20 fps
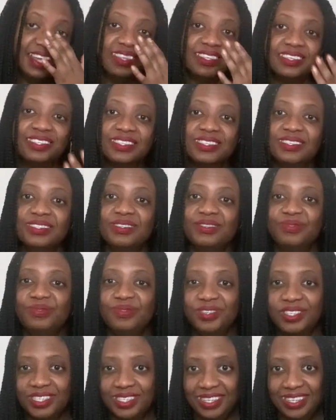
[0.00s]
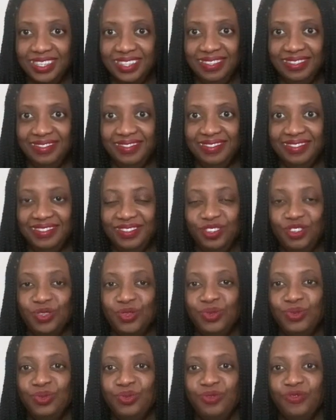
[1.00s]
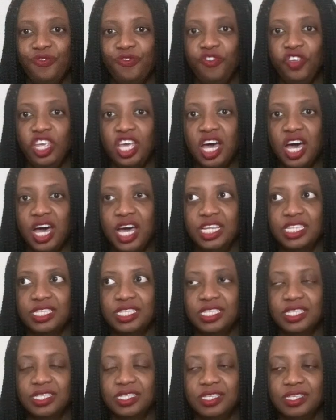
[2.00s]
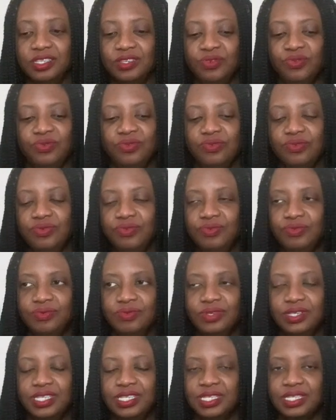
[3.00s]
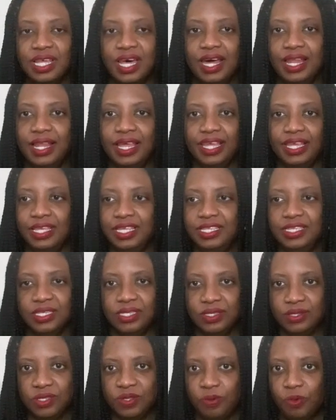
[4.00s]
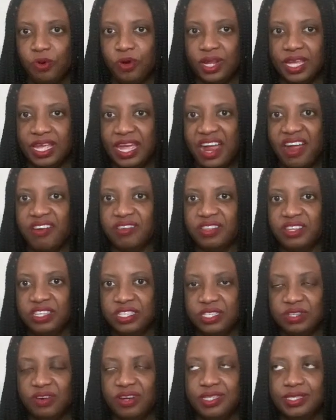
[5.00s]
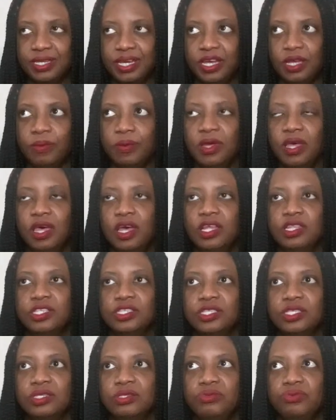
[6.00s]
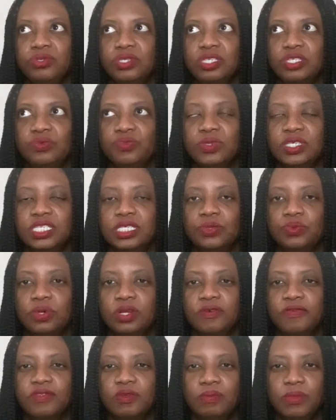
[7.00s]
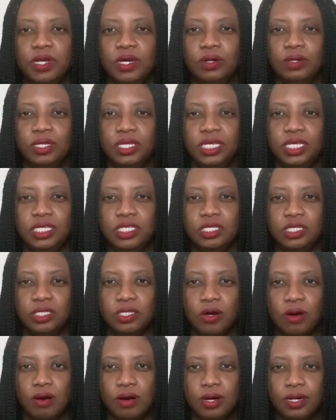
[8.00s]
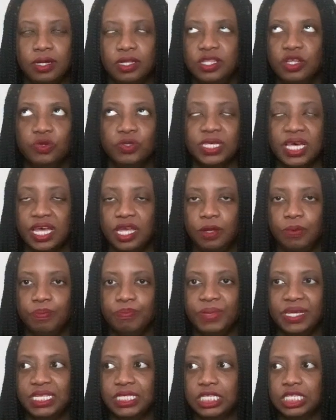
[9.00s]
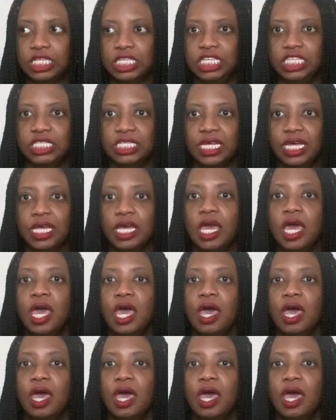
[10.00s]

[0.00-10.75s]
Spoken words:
solution to Fiat, who is not like, he's a supporting character in Tarn Type. The solution was one of the male leads, Type, basically is like,